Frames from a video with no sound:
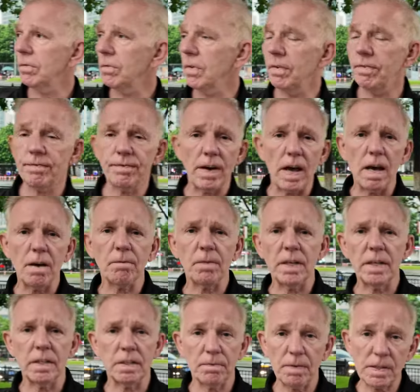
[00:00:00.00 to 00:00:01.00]
with
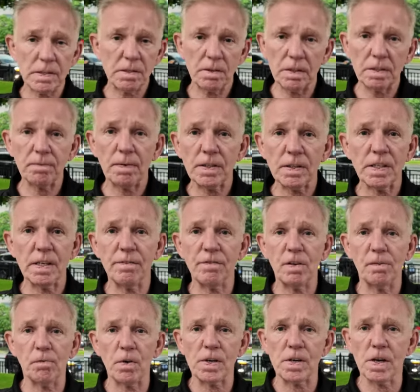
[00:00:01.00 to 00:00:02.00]
family, especially, especially
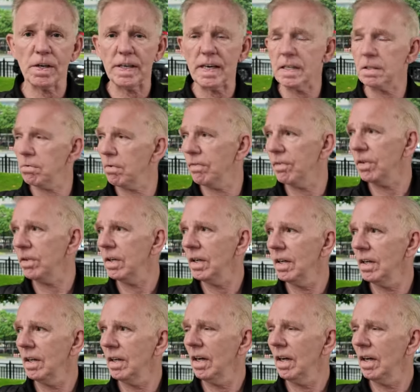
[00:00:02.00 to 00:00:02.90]
if you bring your kids with you.